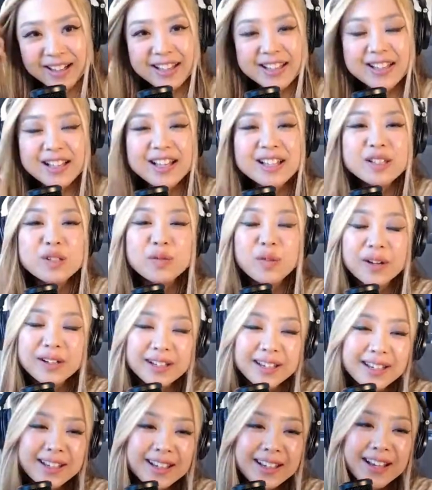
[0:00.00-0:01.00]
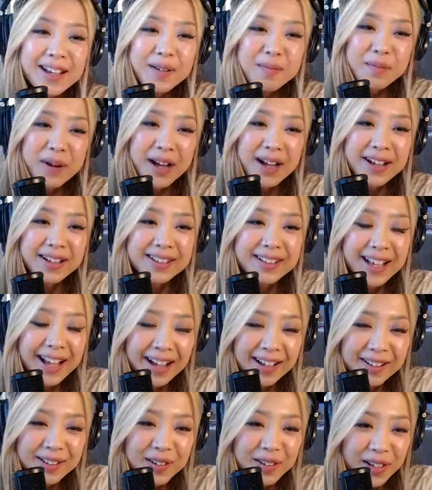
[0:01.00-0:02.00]
It's funny, but
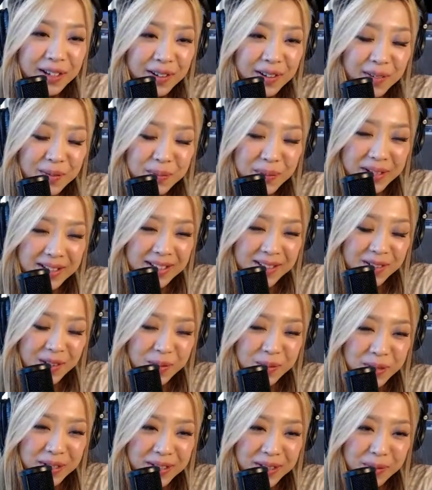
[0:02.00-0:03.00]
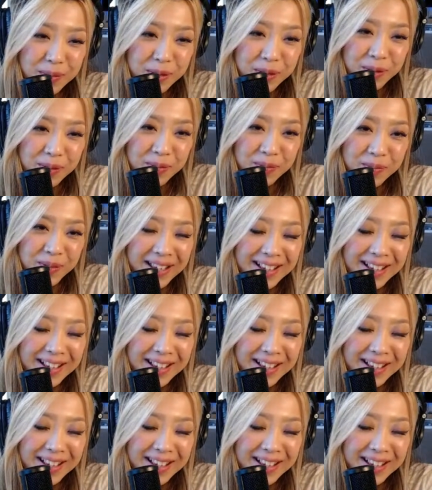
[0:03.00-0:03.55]
yeah, you cannot pass the job interview.